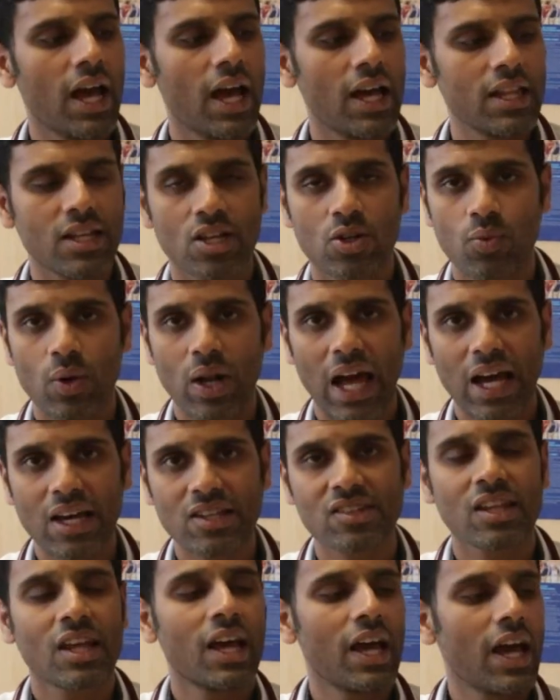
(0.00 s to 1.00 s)
and then
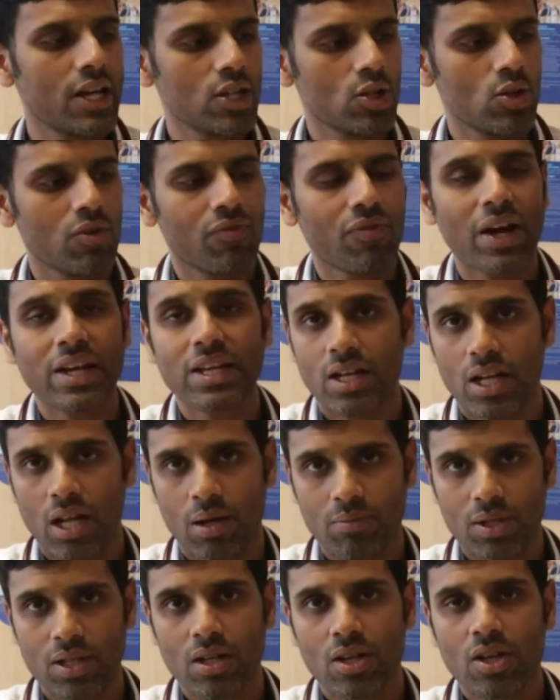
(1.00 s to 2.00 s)
relax and you'll find a
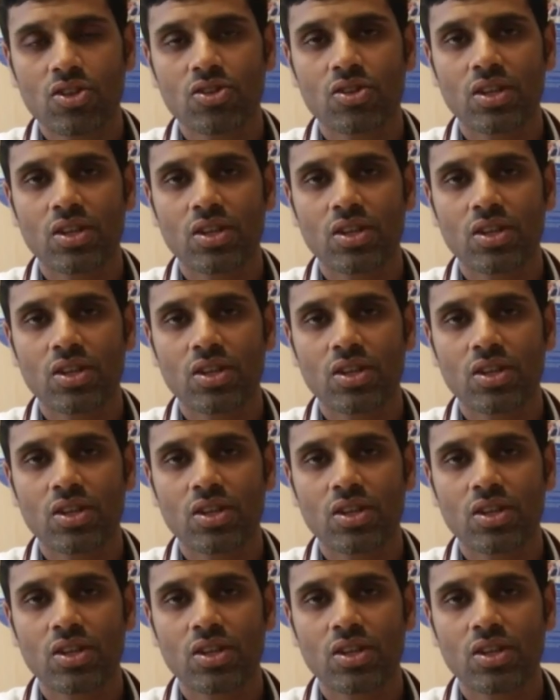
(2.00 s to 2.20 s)
number.